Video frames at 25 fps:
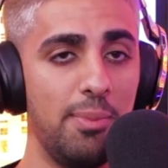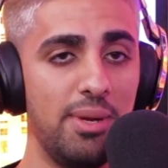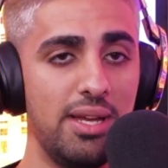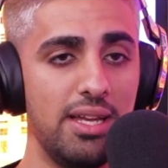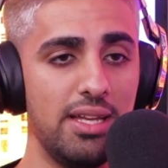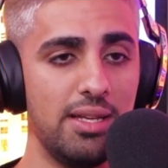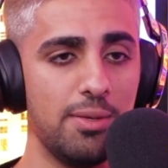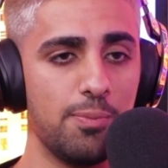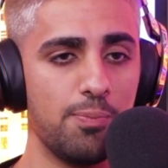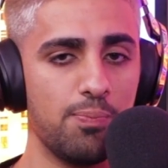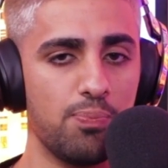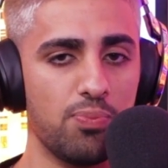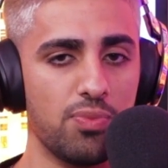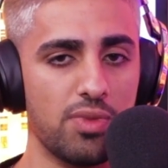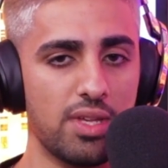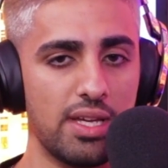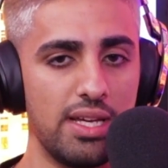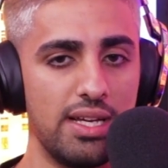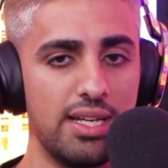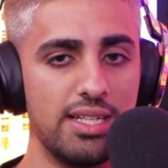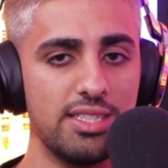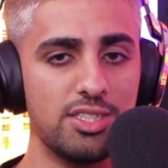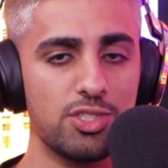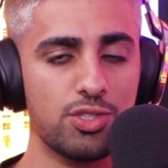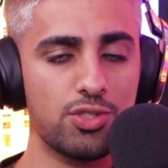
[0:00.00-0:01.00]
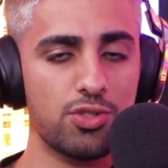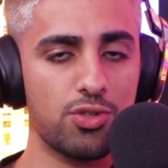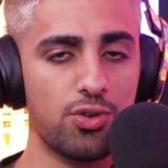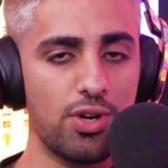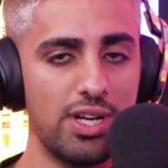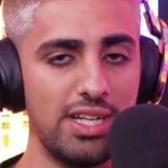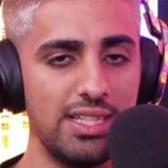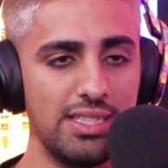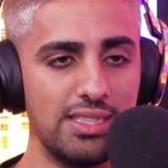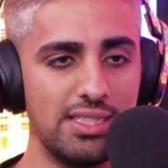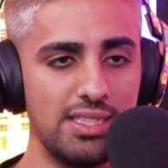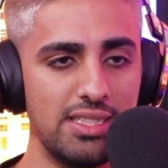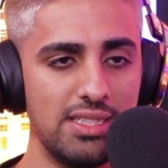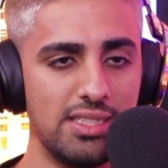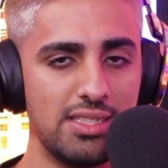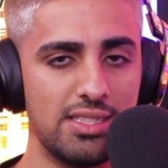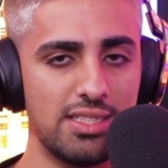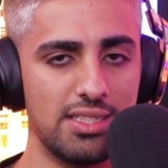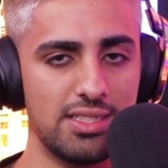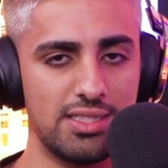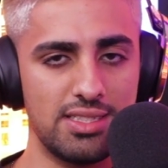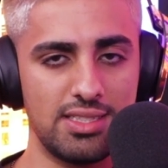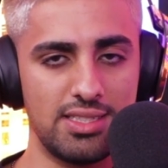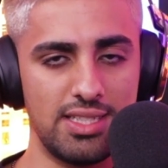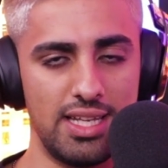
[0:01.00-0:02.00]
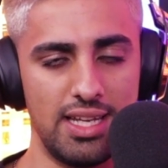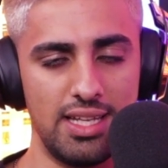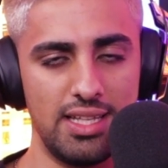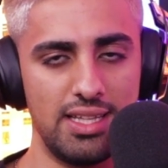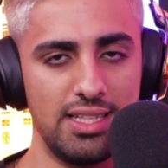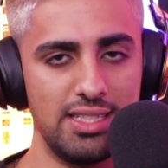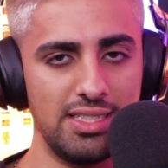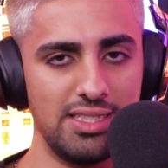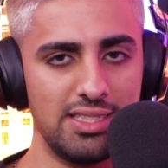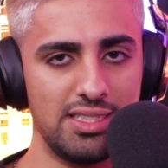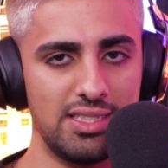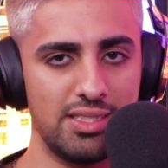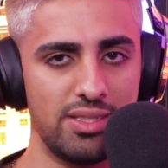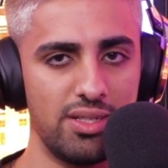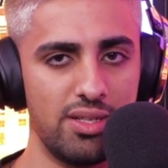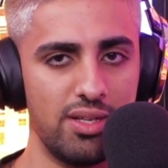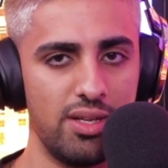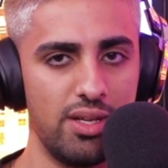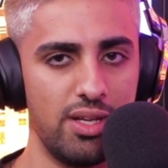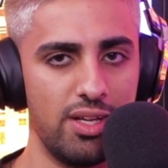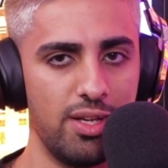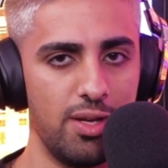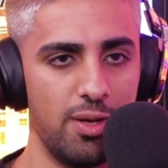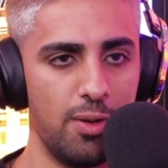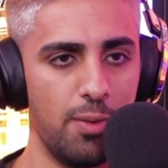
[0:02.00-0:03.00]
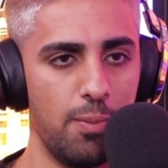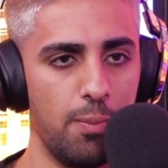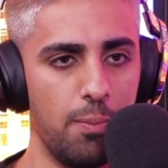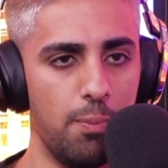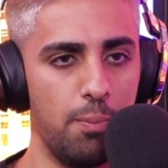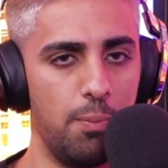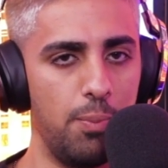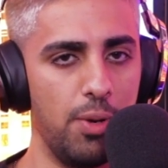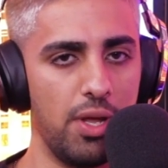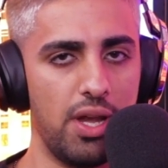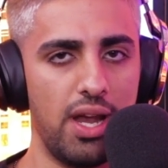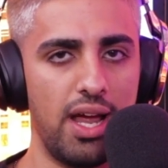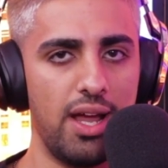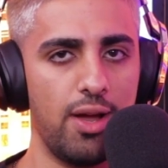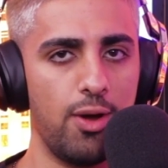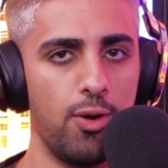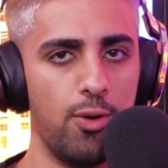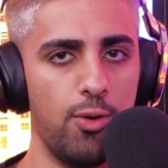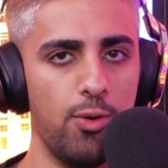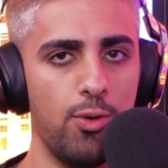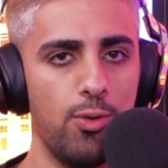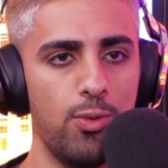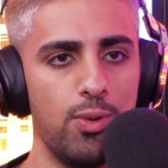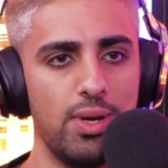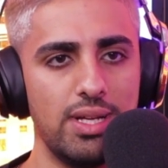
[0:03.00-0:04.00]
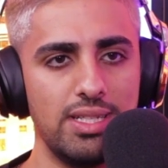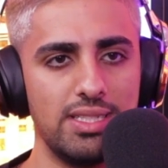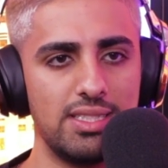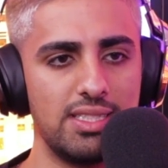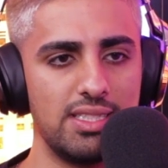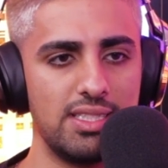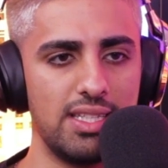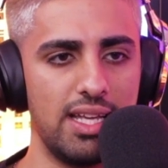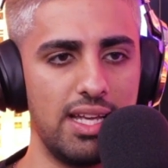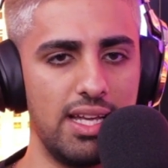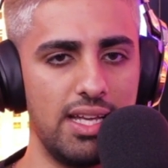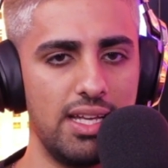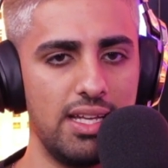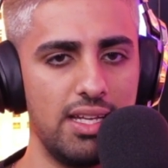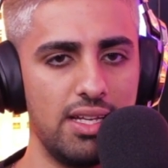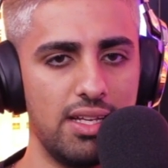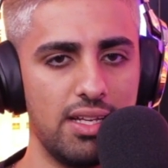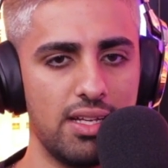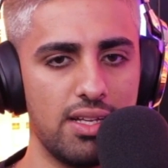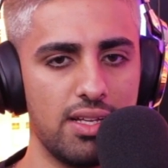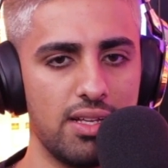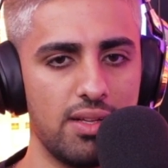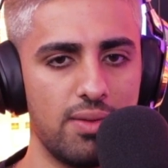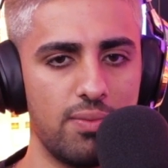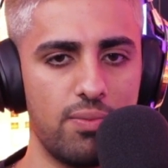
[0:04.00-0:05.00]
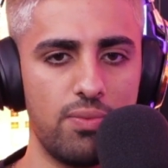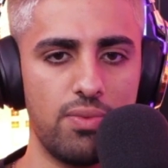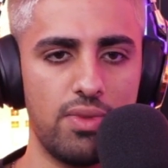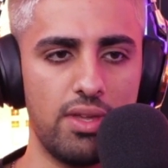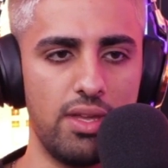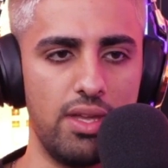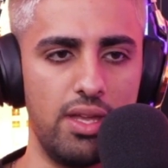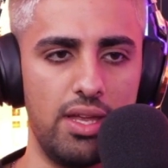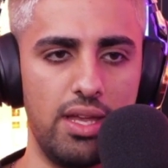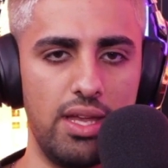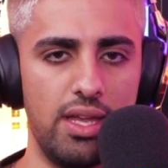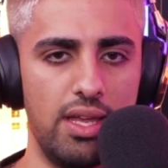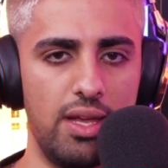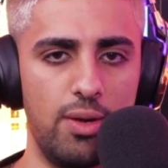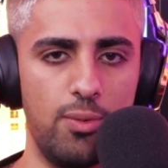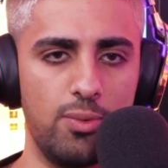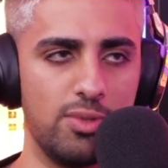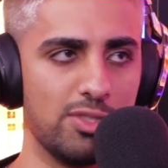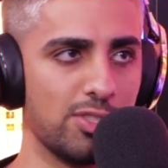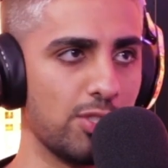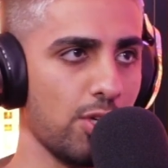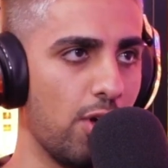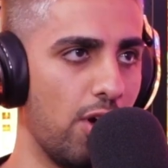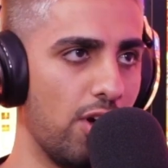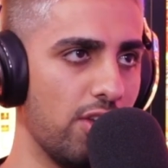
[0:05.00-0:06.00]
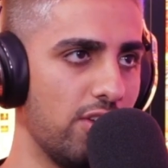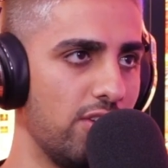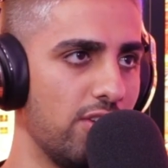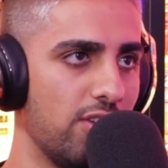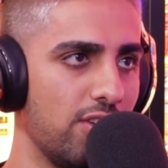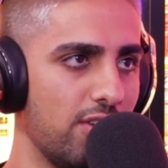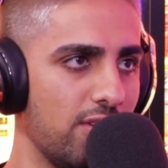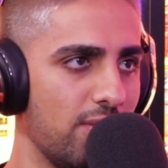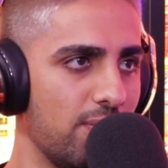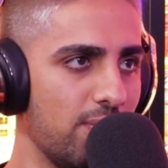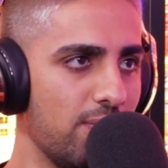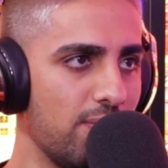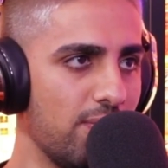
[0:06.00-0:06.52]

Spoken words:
I mean, it's crazy to say this, but I always say it was God.